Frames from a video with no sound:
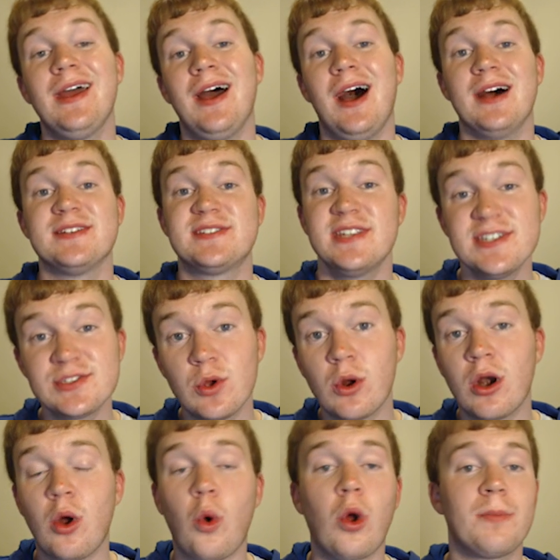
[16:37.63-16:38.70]

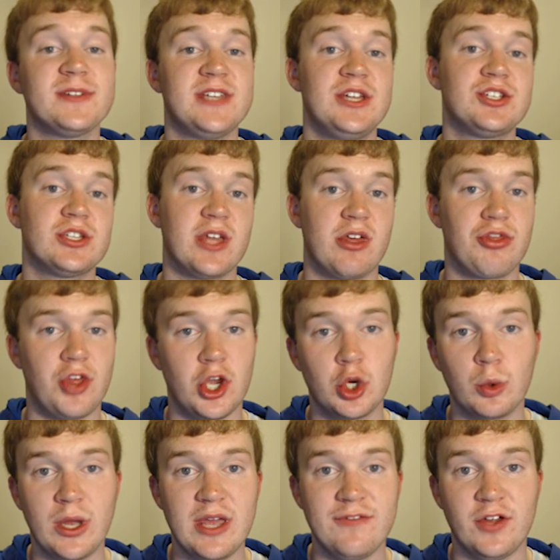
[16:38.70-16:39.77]
Scizor, or potentially a Thunder
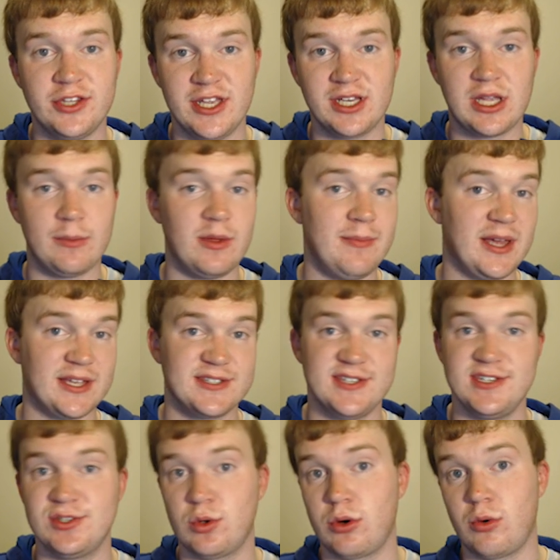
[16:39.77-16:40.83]
Wave on the incoming Mega
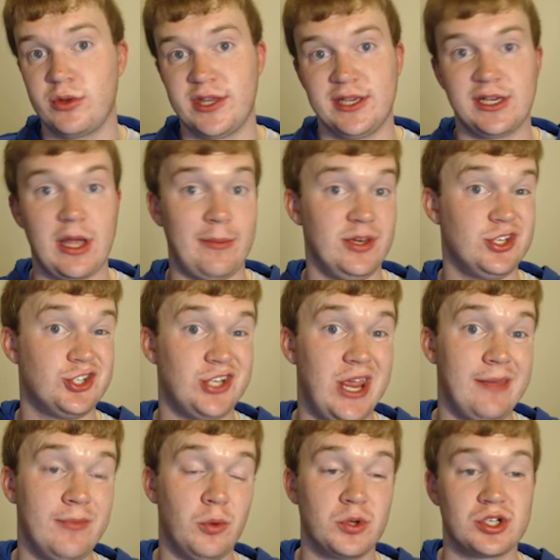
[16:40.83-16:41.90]
Scizor or the incoming
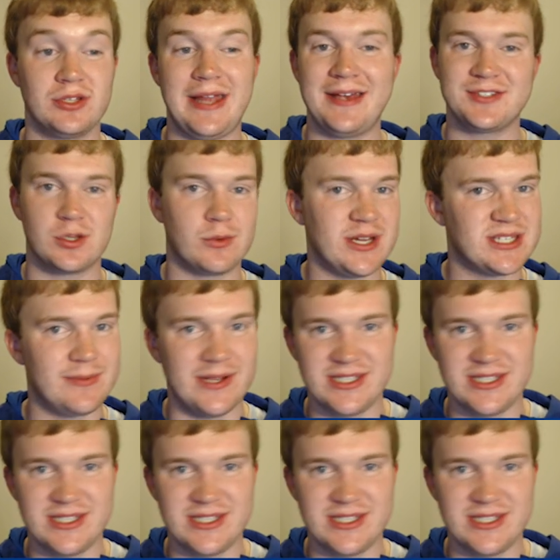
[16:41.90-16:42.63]
Shaman, which allows the rest of my